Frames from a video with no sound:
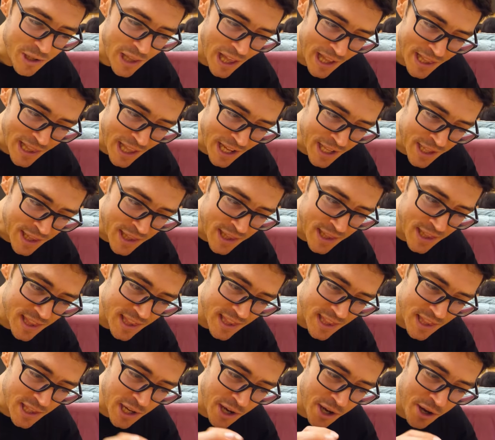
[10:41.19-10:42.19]
I like
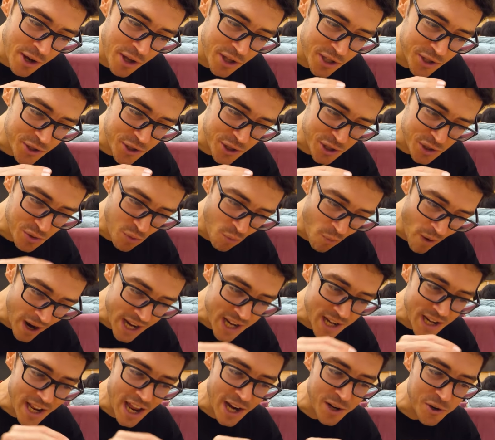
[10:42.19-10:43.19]
the just white
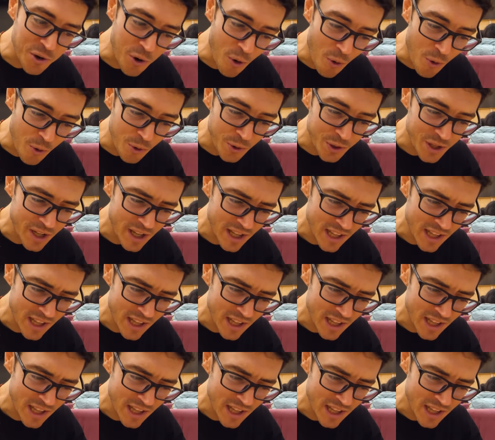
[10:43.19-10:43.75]
and gold.